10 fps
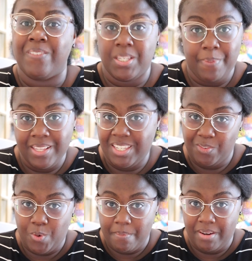
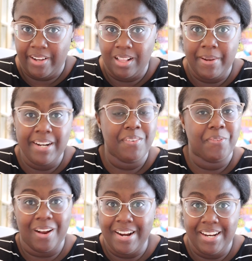responsive web development,
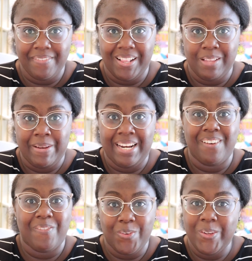front end development,
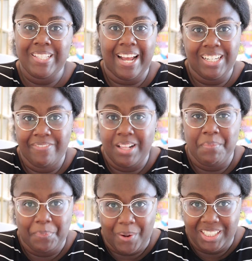and full stack
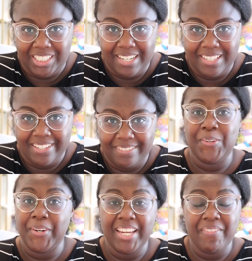development projects.
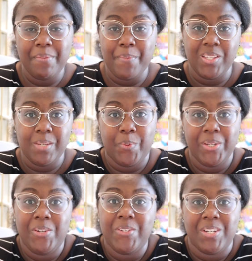You're given multiple
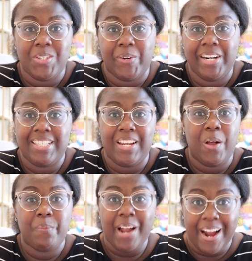user stories to
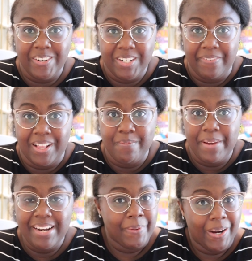help guide your
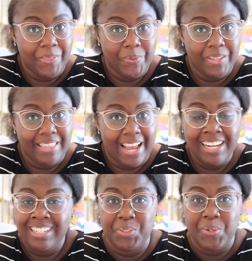development, but other than
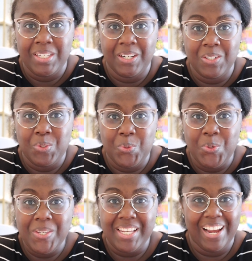that, choose your
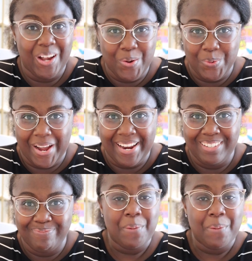tools and code away